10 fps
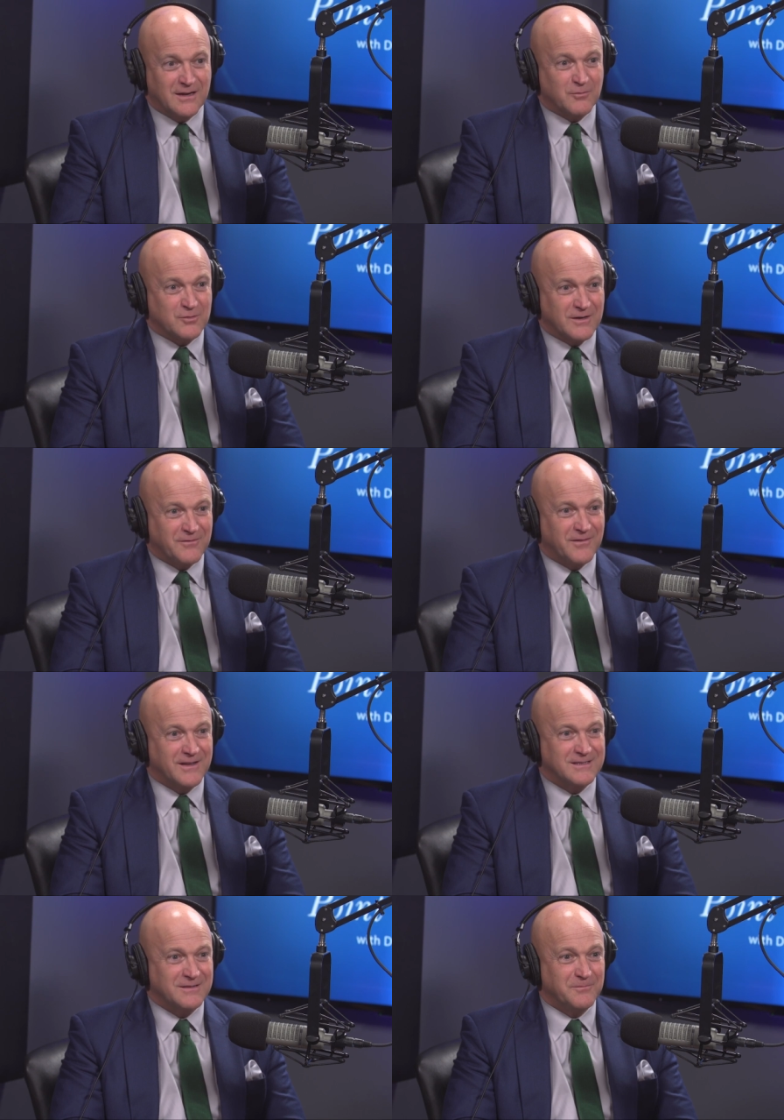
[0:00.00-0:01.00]
and we're trying to
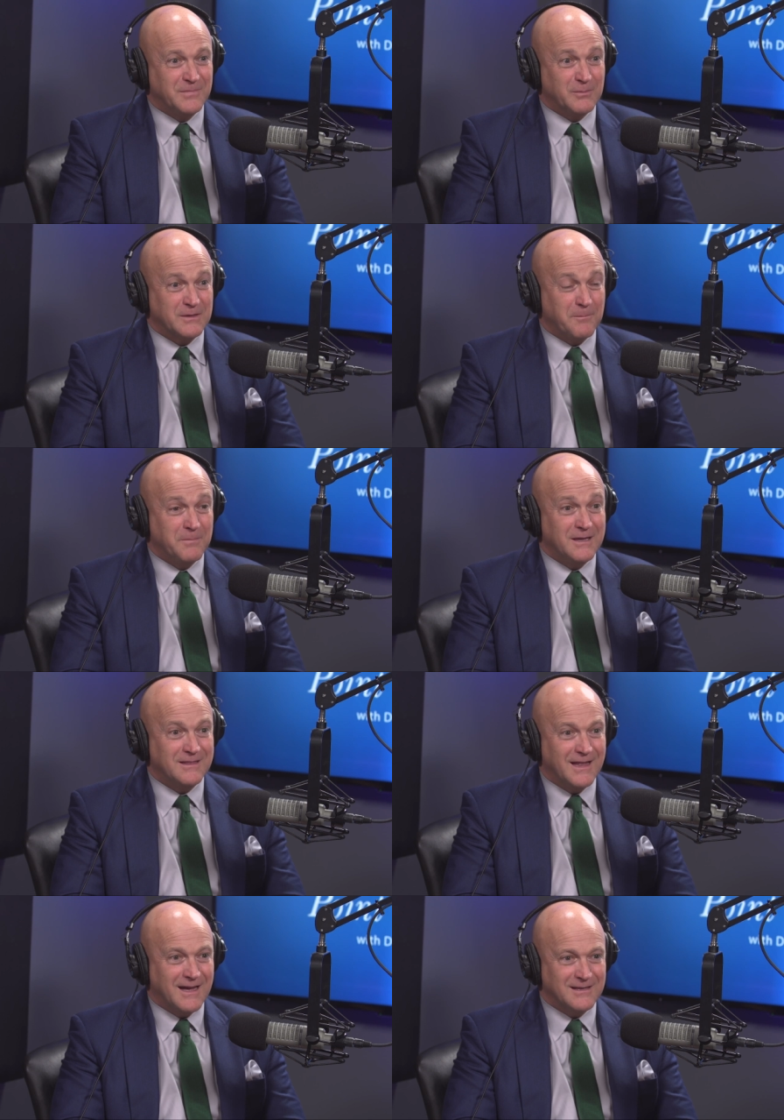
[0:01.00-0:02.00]
find people to
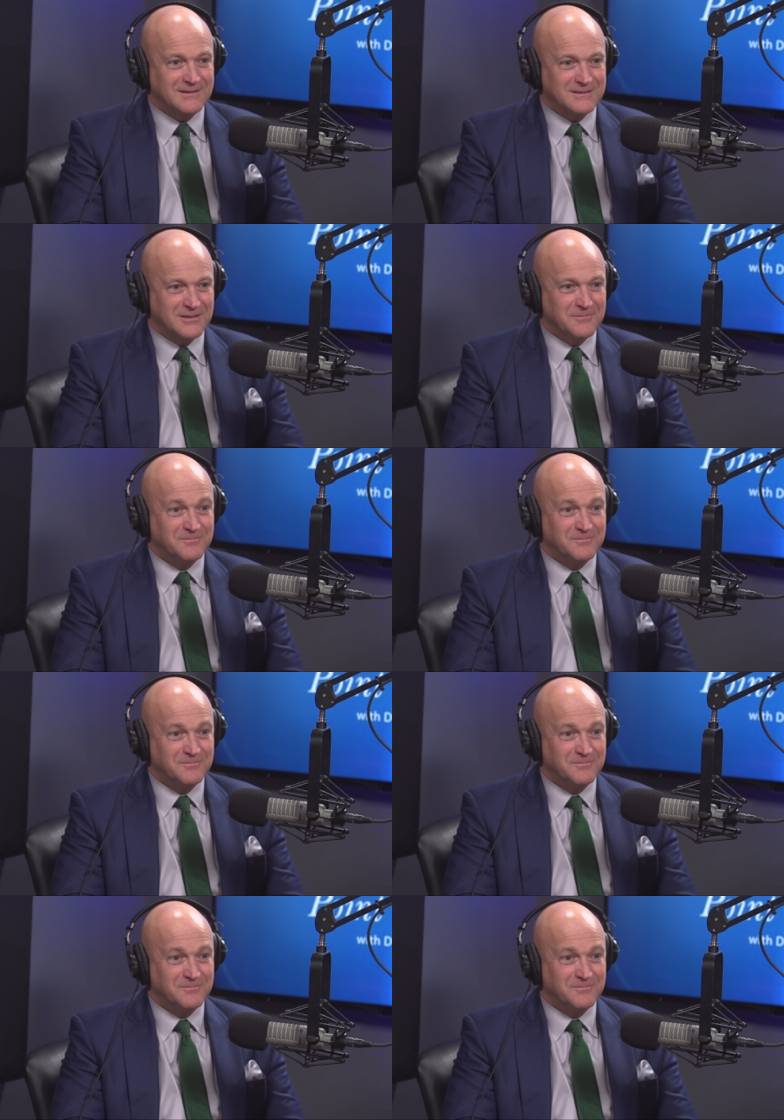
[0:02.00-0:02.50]
beat that. So